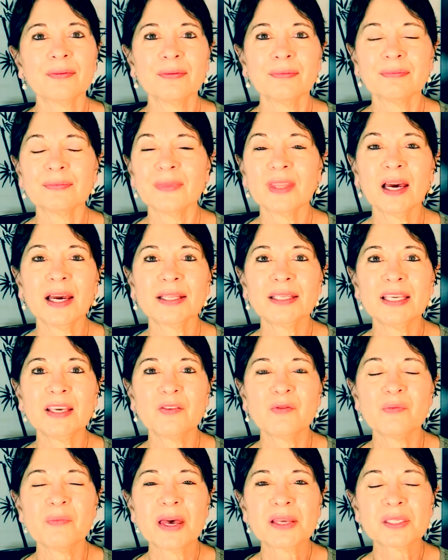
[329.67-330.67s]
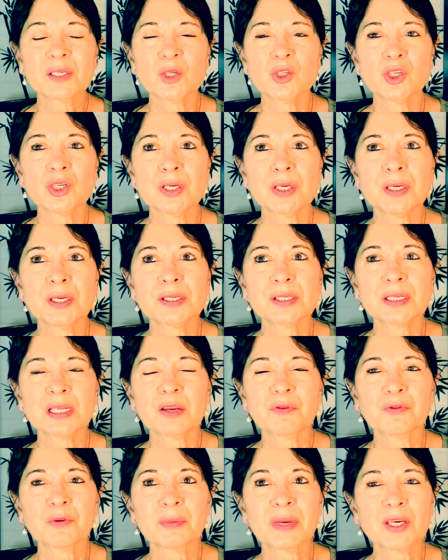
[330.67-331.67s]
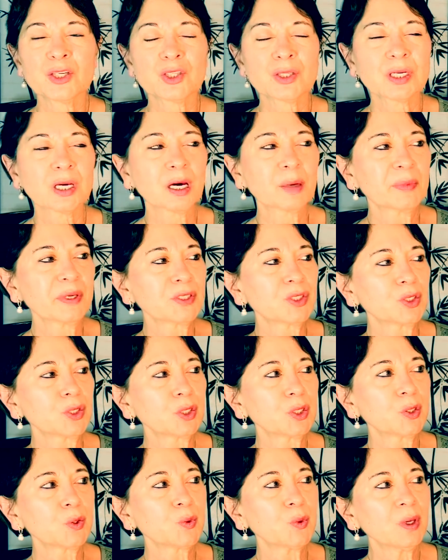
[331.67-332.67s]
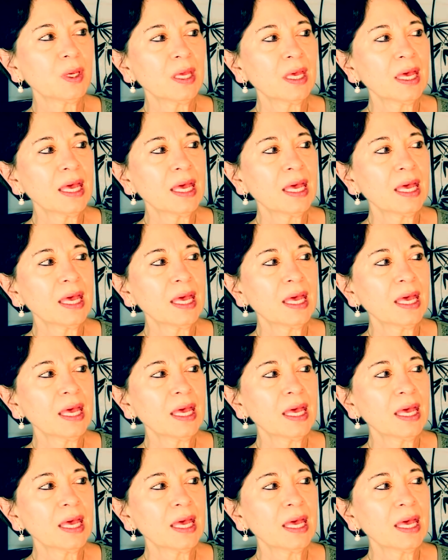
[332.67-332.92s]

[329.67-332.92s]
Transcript: the idea of messages and information coming to you.